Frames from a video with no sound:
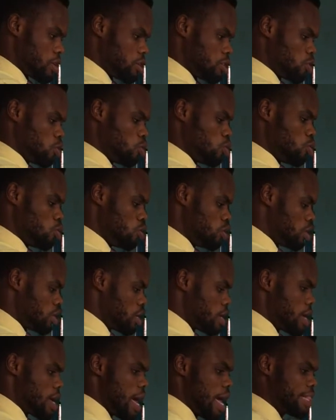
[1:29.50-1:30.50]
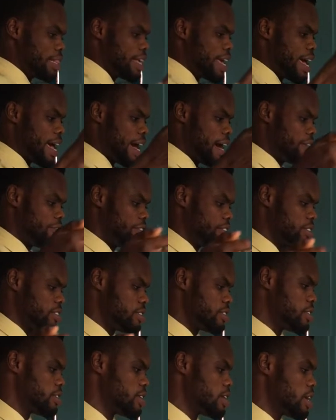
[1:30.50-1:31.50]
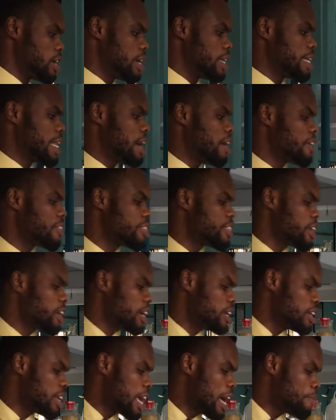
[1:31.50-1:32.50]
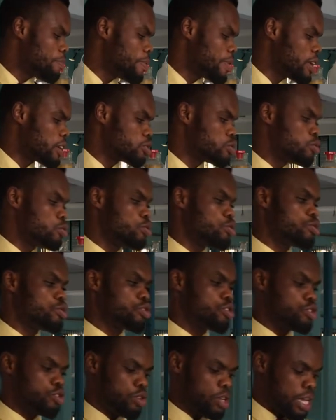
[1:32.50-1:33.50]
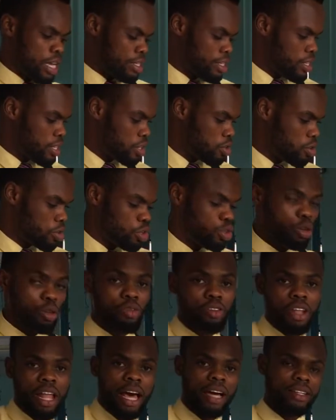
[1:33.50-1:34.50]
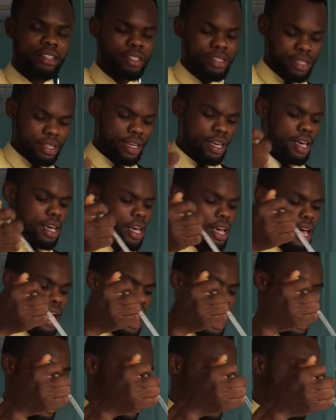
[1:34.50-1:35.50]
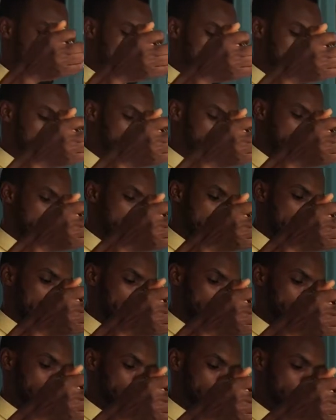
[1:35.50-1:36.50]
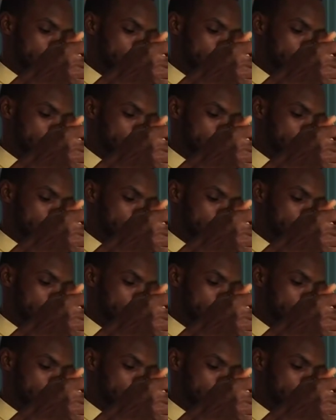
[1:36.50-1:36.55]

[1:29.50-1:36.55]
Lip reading: Good. And there I have it. Now take another apparatus known as the conical flask and add